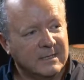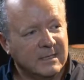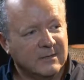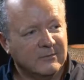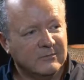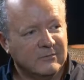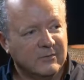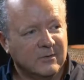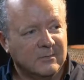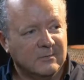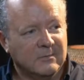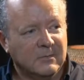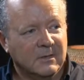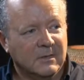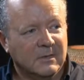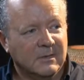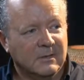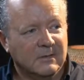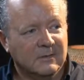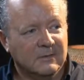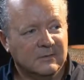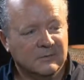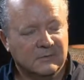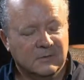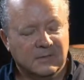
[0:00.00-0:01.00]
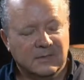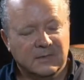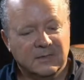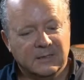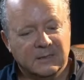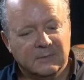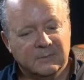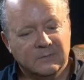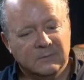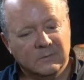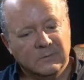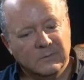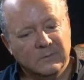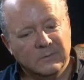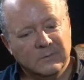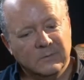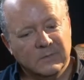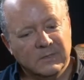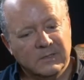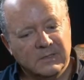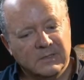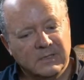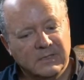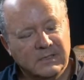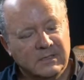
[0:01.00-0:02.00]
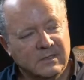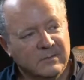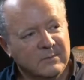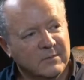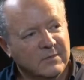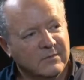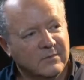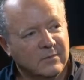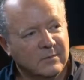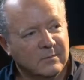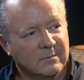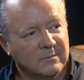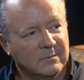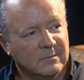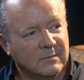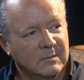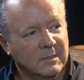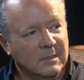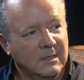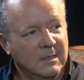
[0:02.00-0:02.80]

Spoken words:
stuff from systems from